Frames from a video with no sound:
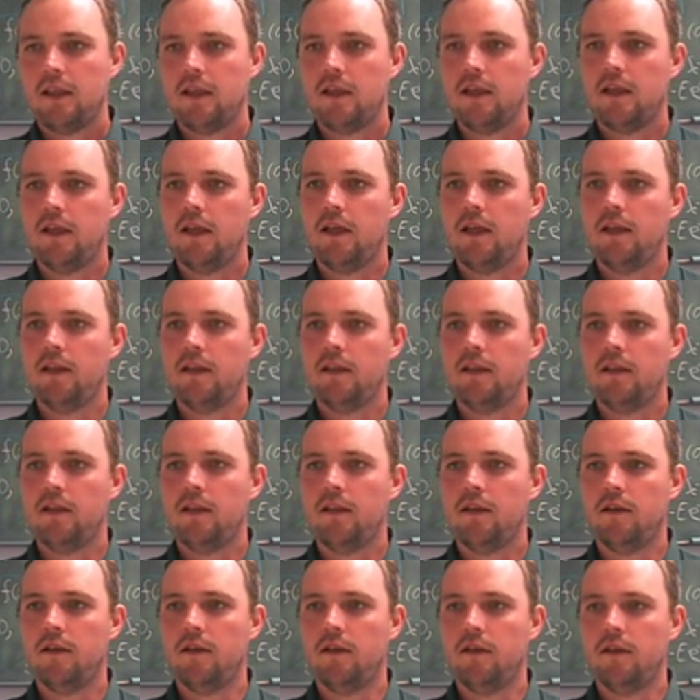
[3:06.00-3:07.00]
And
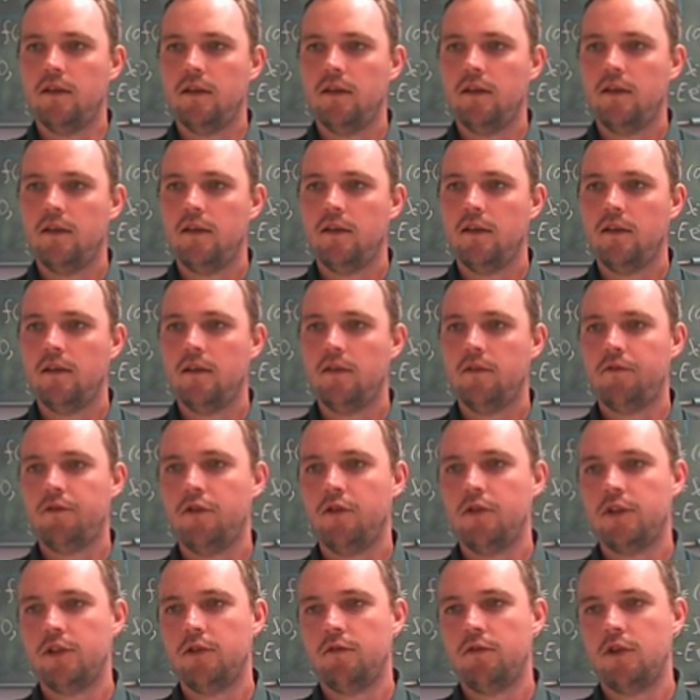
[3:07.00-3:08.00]

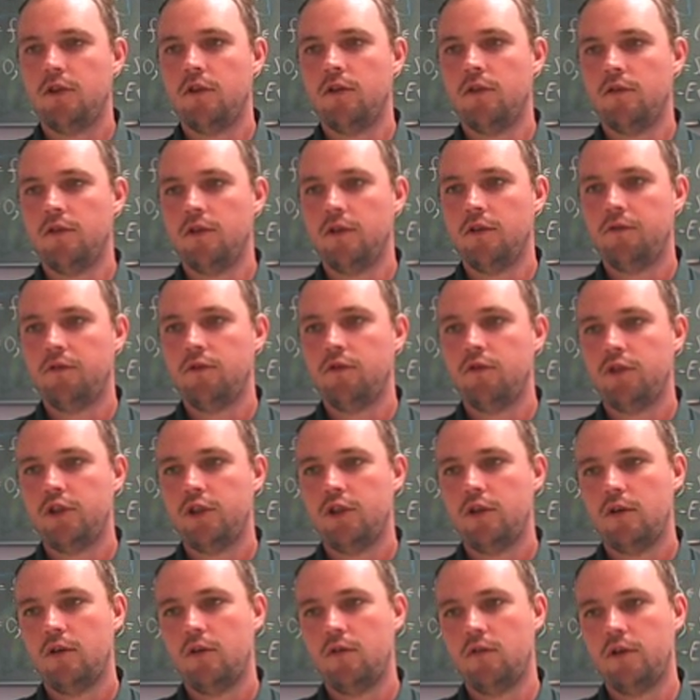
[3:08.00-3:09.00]
further we go in the
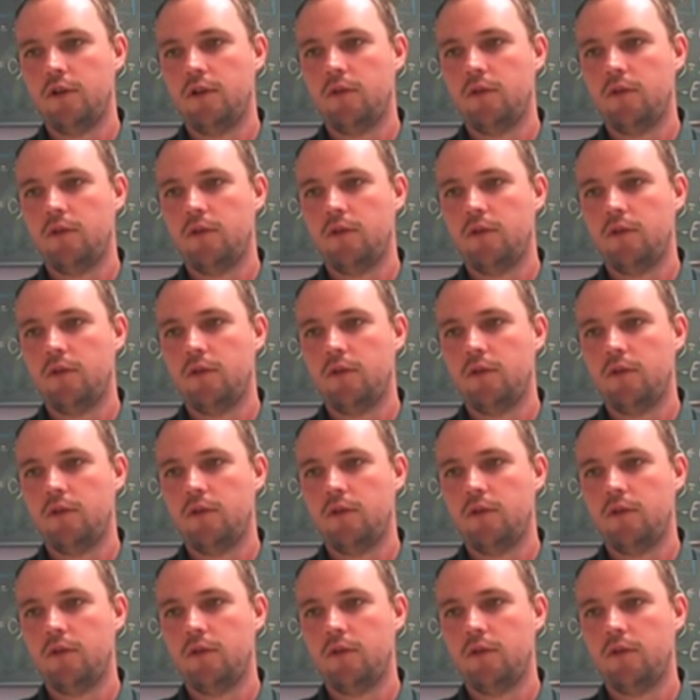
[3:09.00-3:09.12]
future, or the